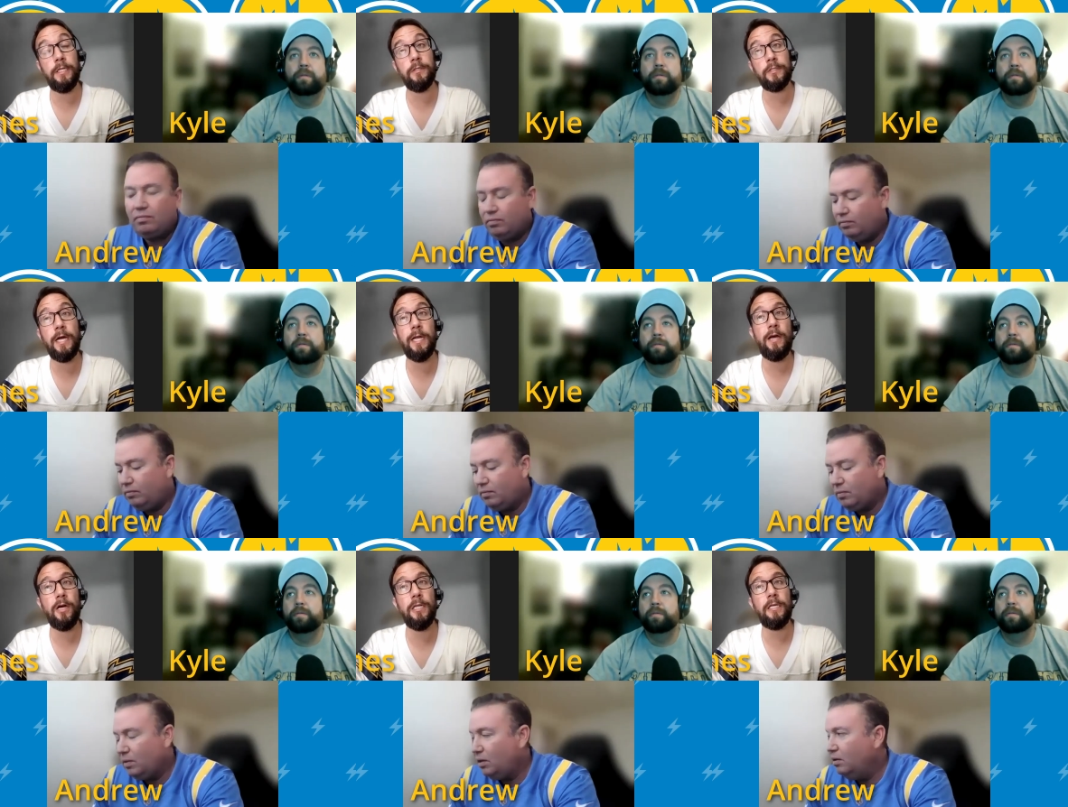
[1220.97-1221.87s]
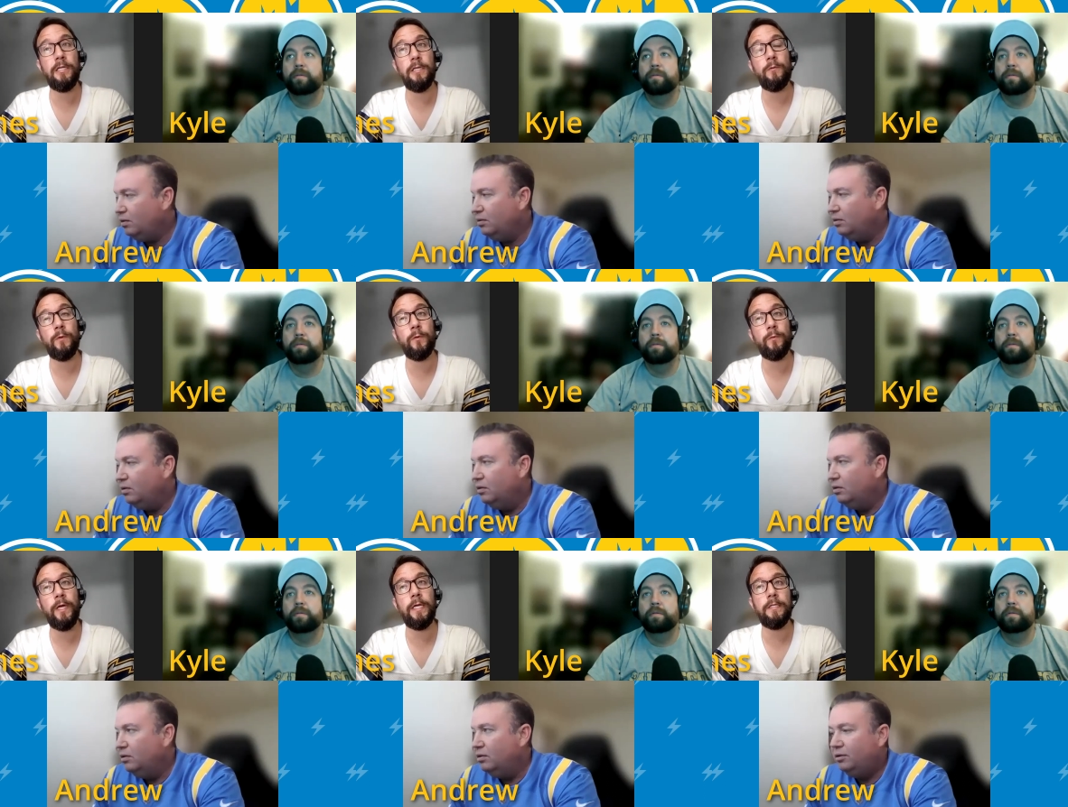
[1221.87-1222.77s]
Speaker 1: there's kind of oddly in a weird
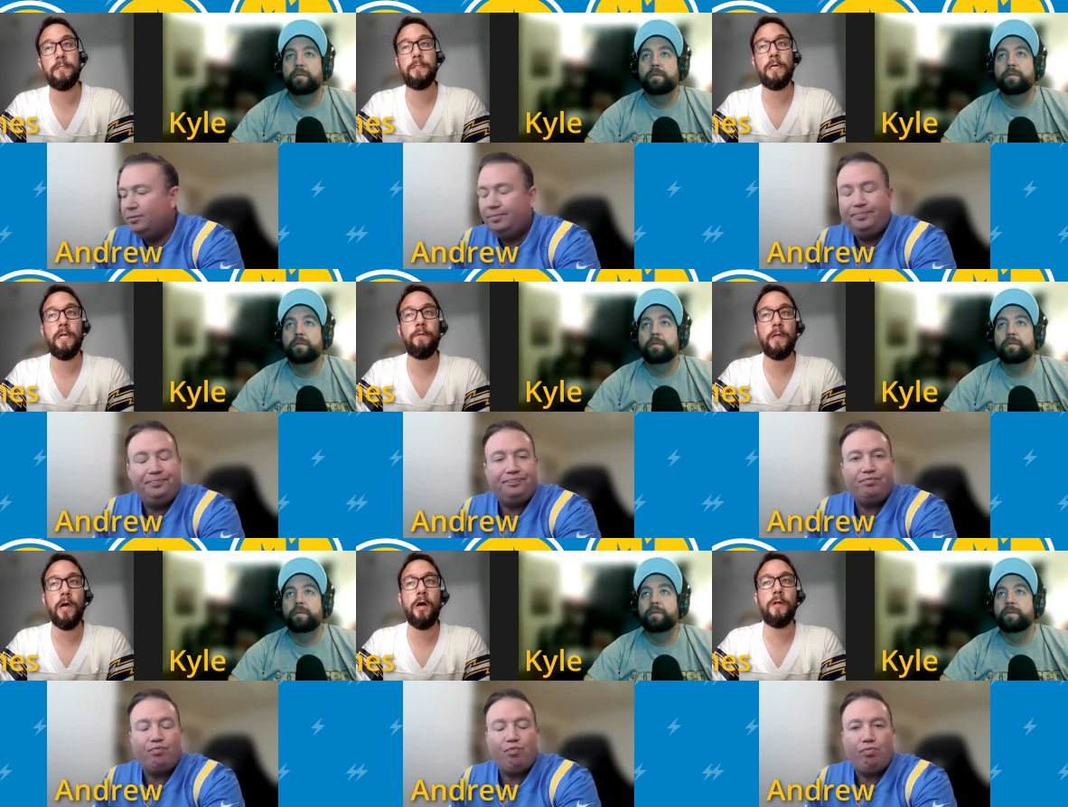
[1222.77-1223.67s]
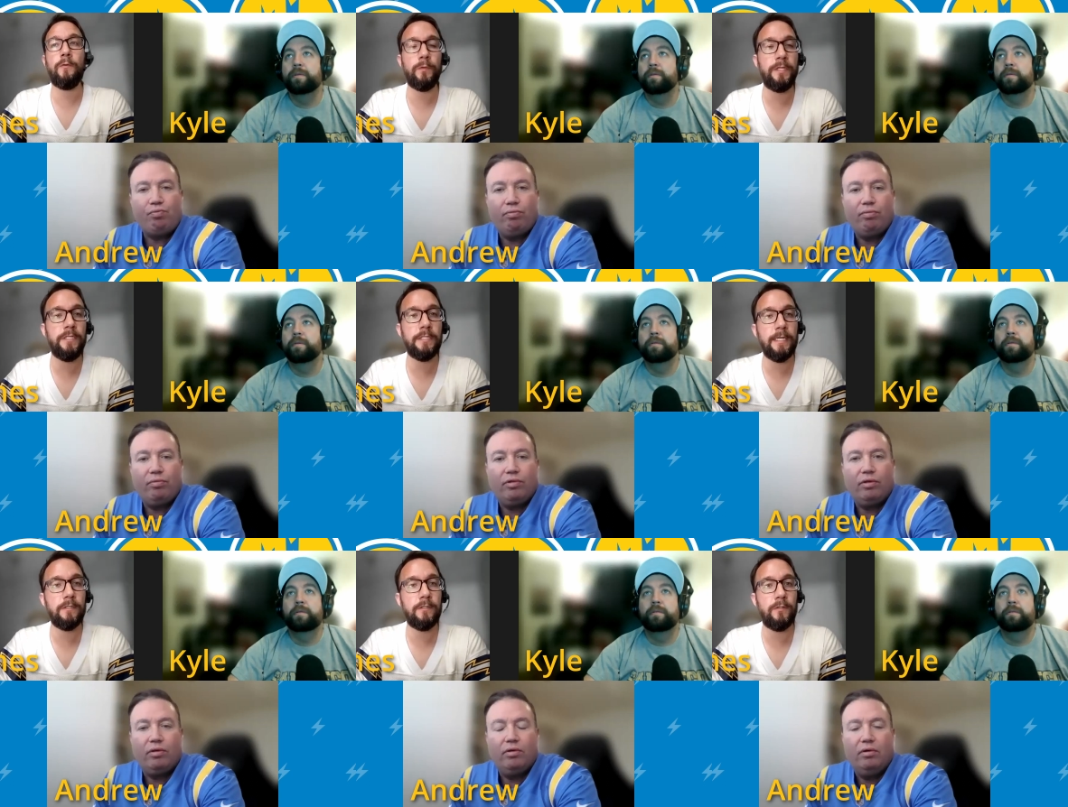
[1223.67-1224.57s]
way this is kind of an odd reset
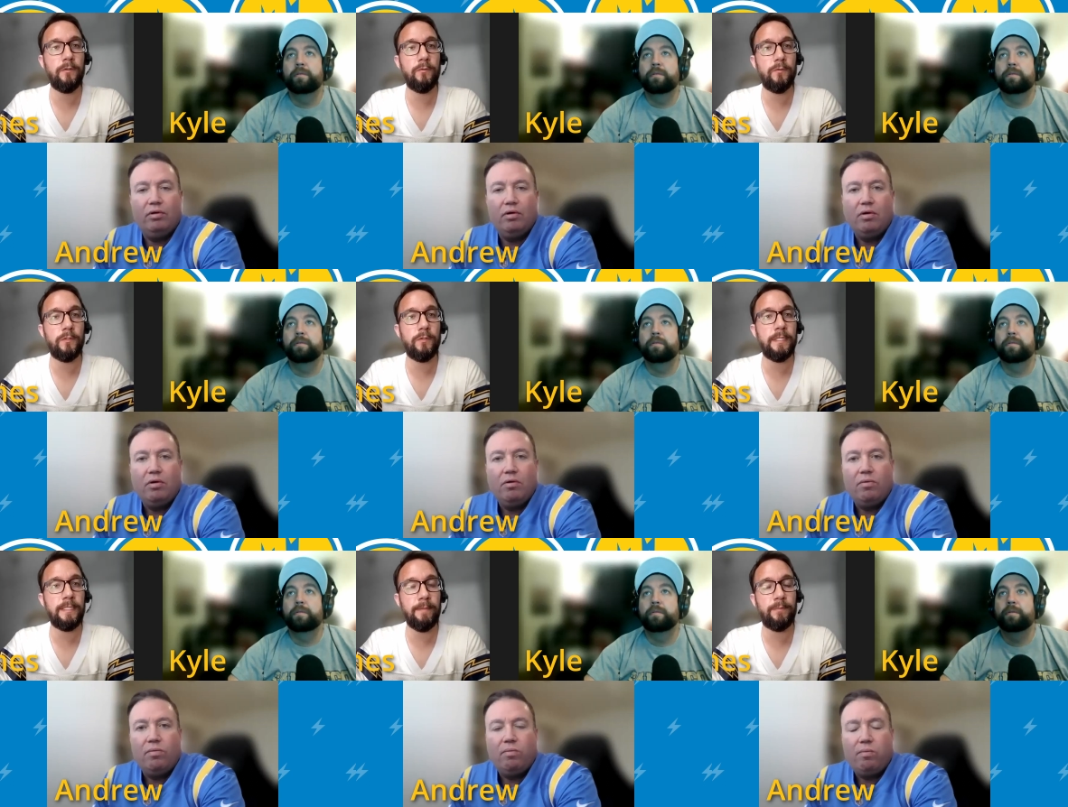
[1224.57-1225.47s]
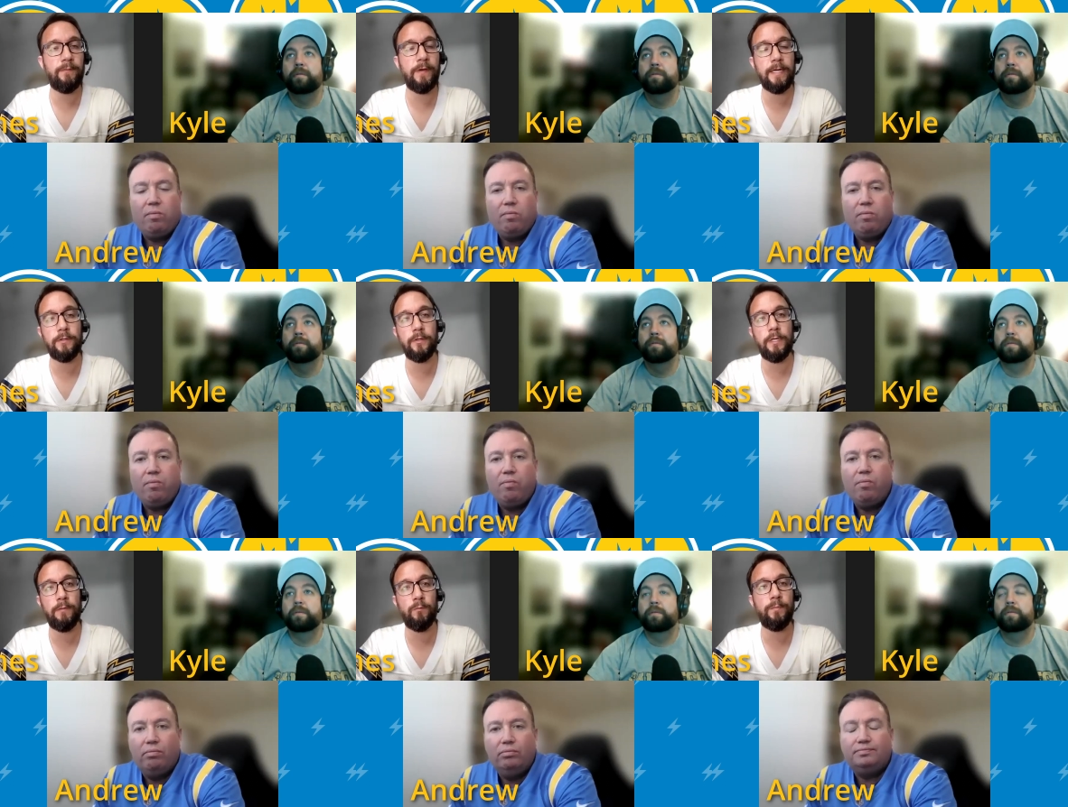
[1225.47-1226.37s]
to to the depth factor
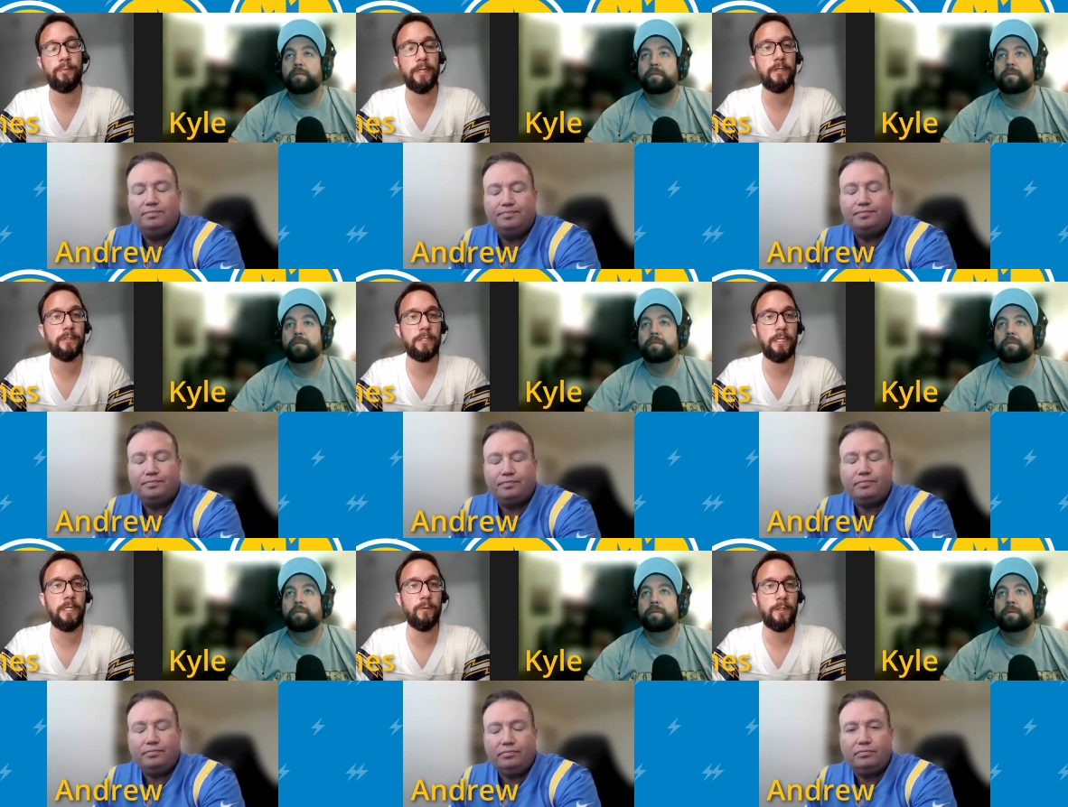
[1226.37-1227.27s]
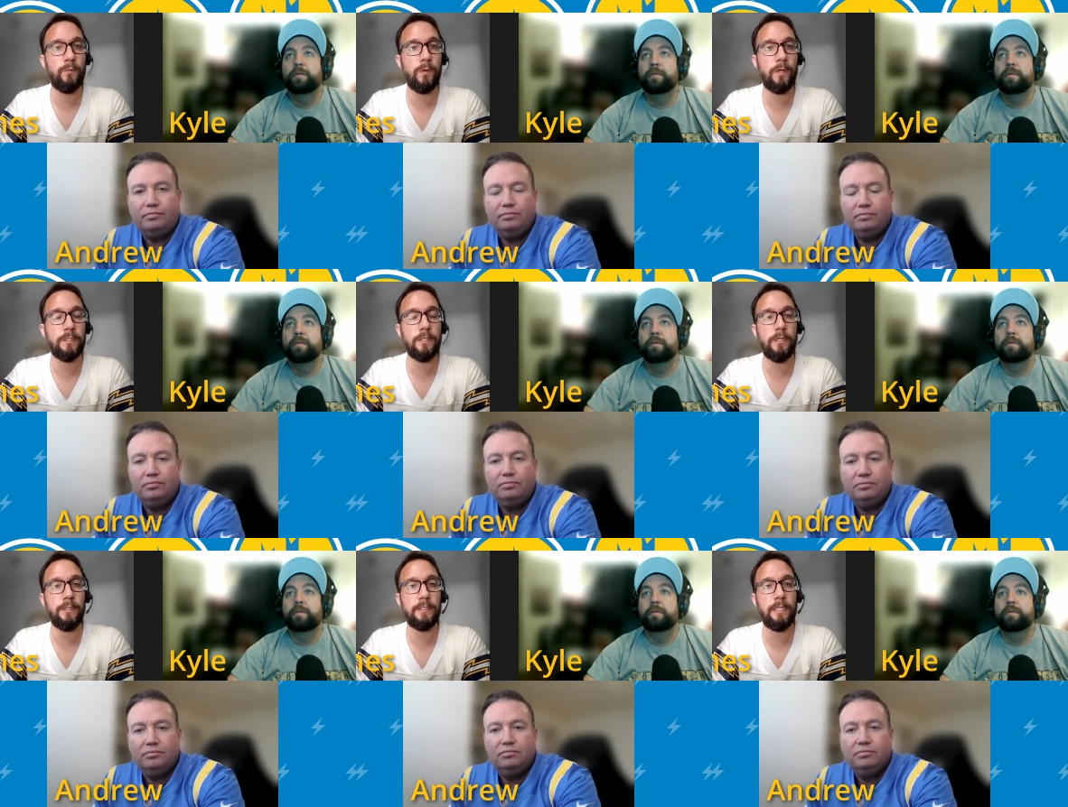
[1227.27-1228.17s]
and what players that he really wants on
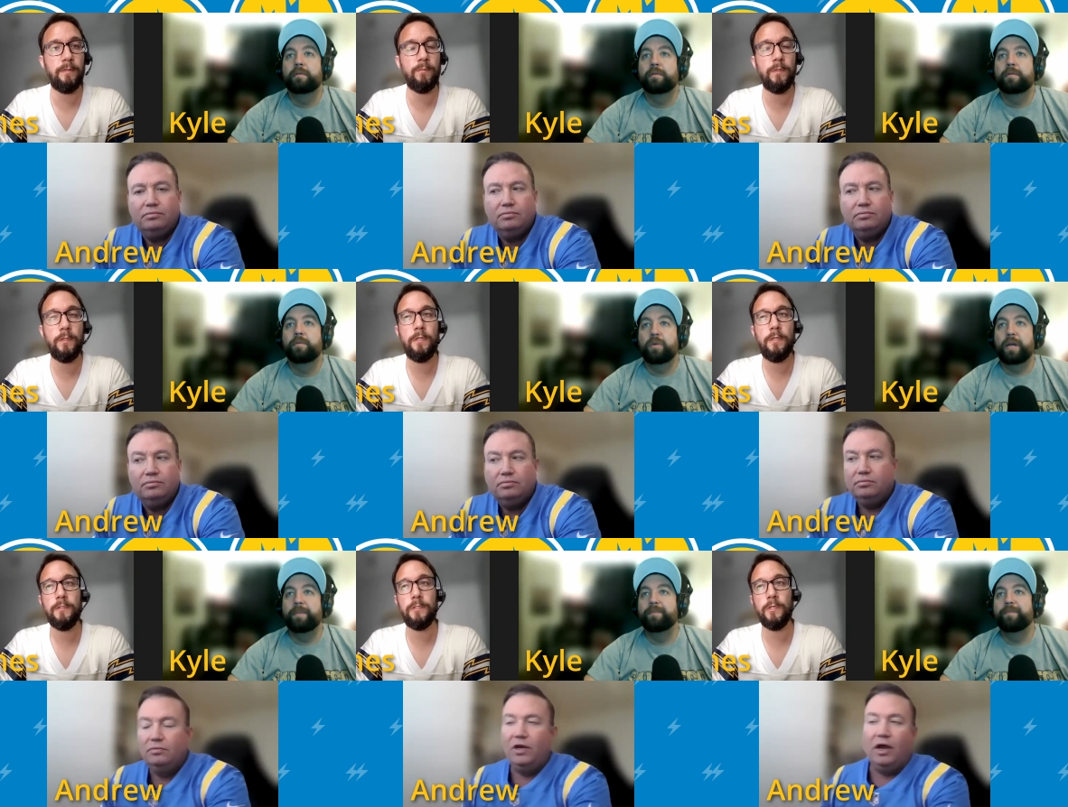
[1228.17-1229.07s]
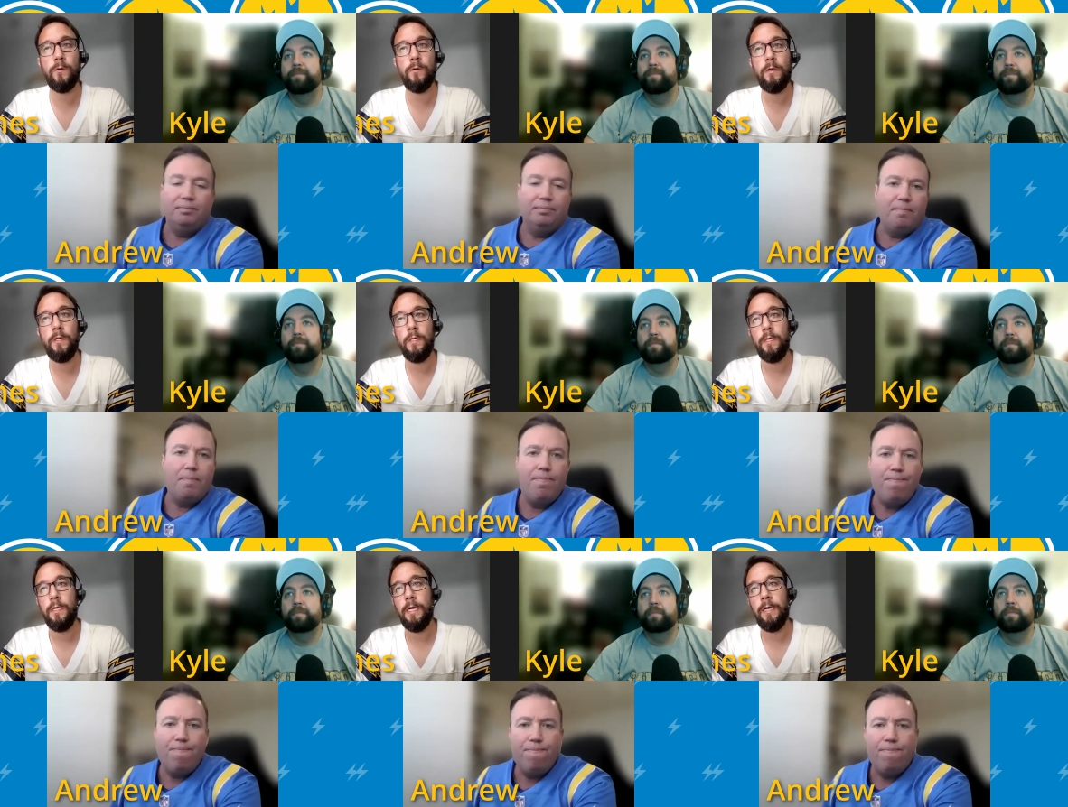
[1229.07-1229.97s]
the team right so
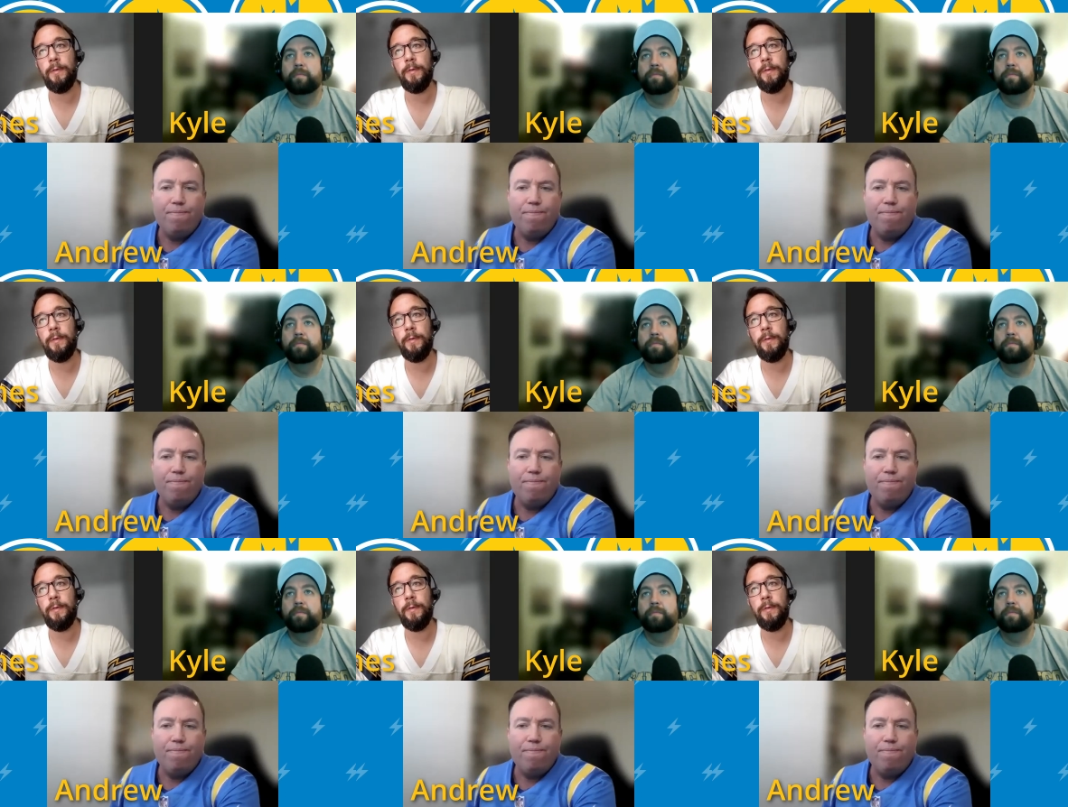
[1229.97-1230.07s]
yeah.